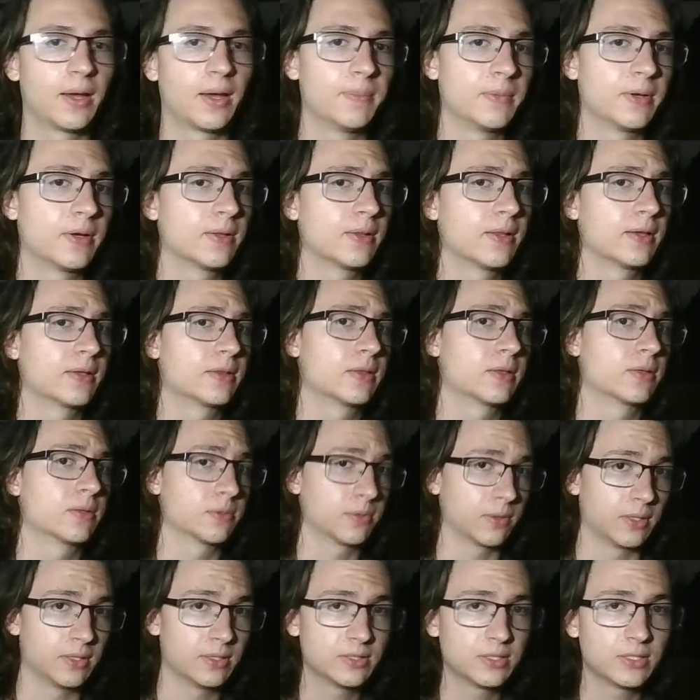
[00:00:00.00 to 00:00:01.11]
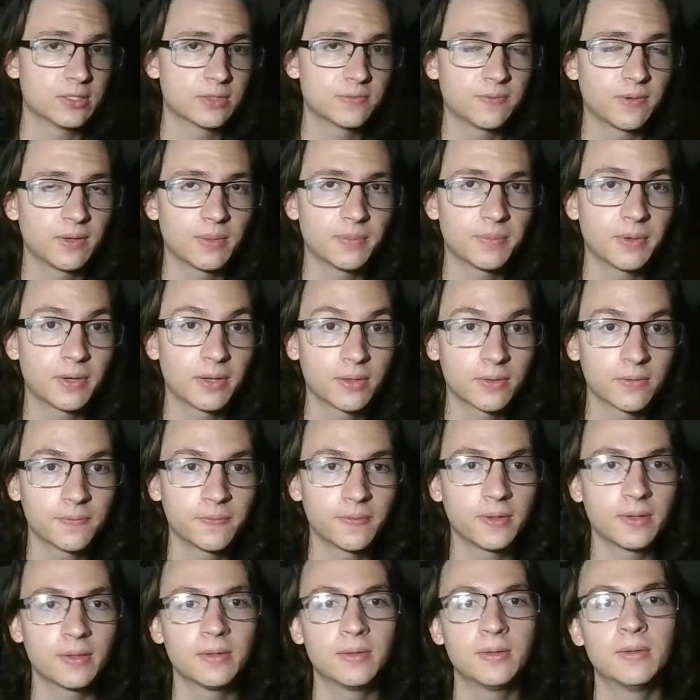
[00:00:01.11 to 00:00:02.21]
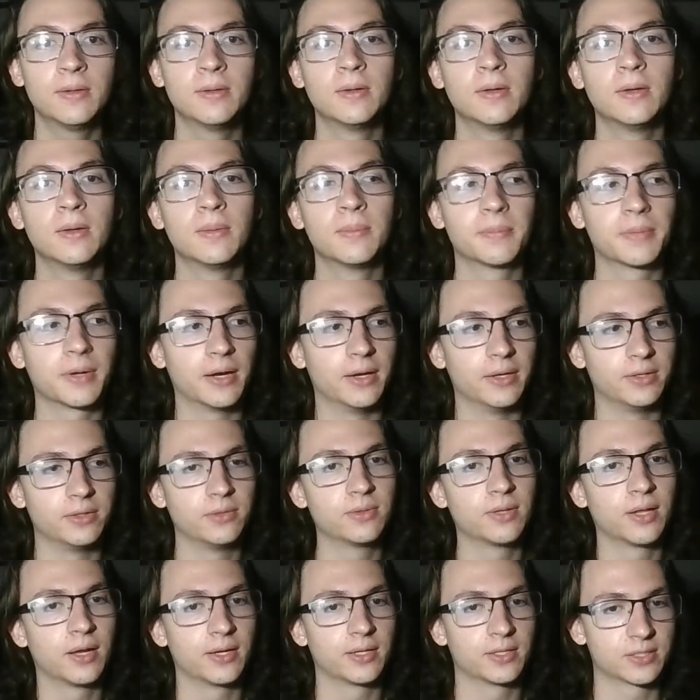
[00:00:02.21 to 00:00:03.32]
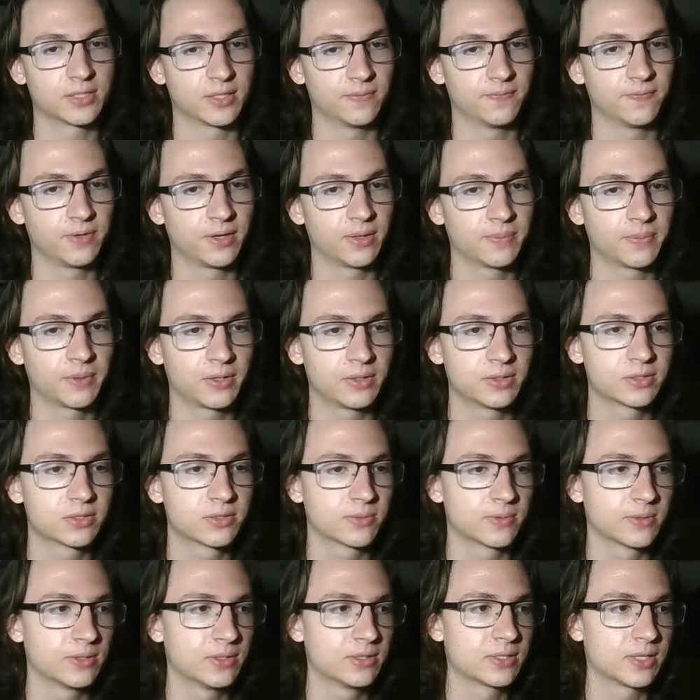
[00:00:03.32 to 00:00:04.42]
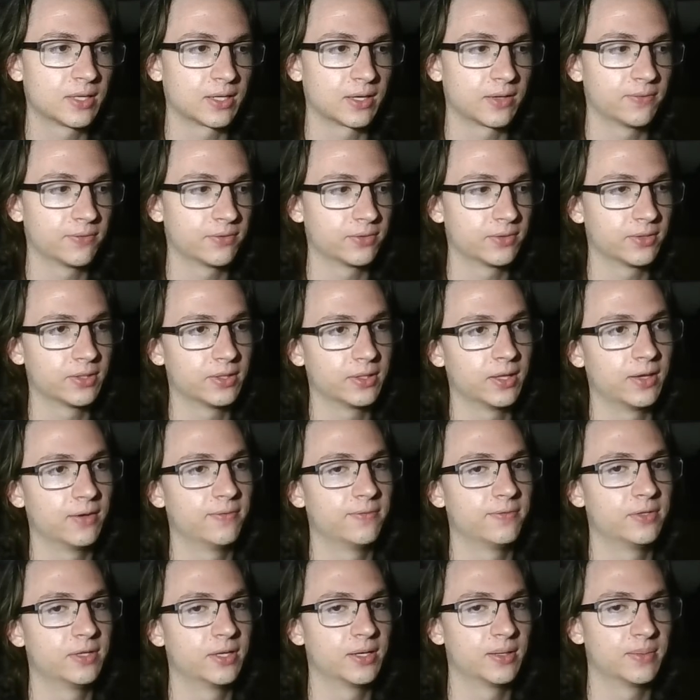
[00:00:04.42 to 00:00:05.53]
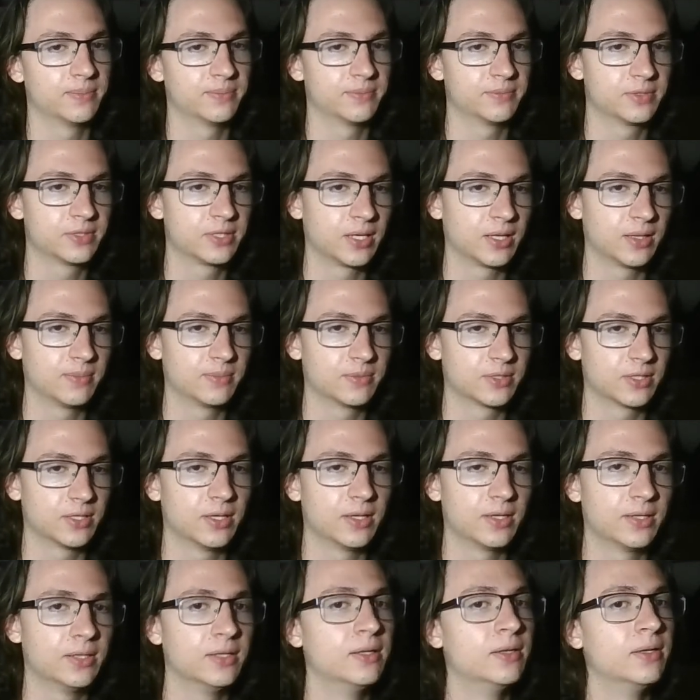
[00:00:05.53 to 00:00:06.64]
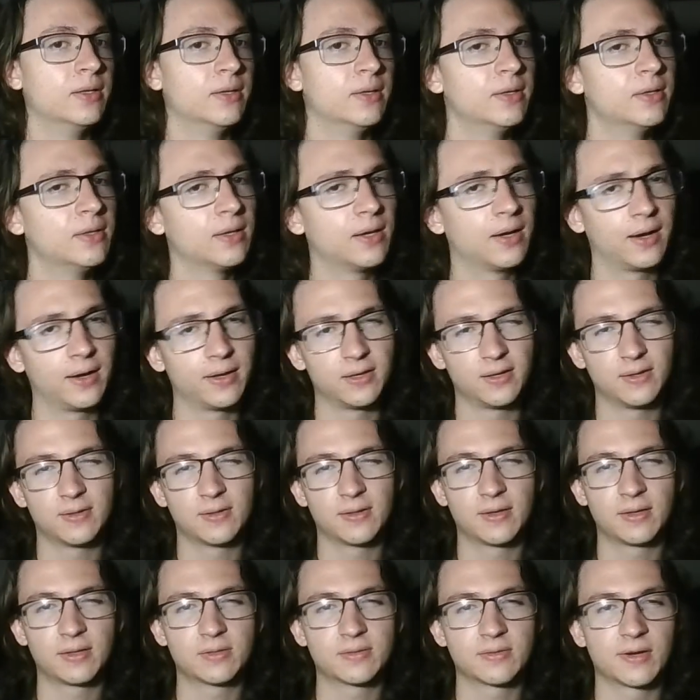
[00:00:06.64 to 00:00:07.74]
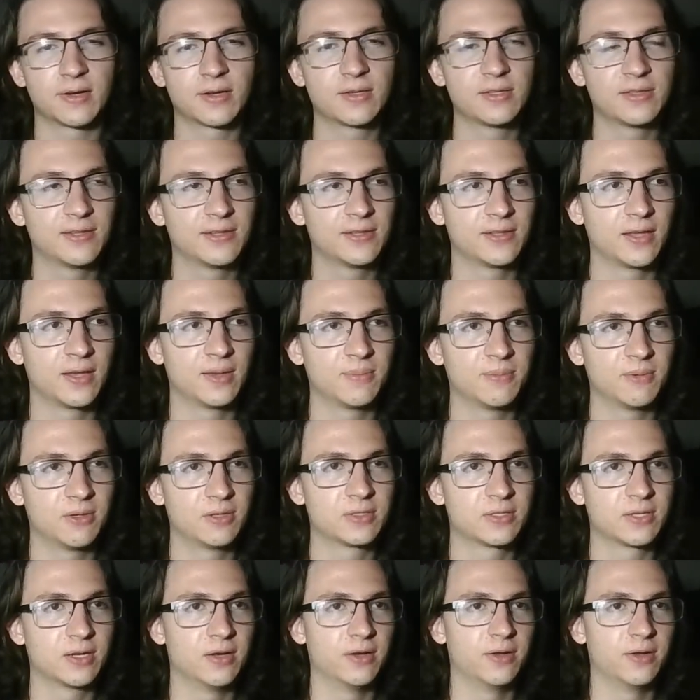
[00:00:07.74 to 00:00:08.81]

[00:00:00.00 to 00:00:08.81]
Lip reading: I'm not like the craziest vampire fan, but I do like some vampire stories. Like I really loved Salem's Lot. I didn't like Dracula that much.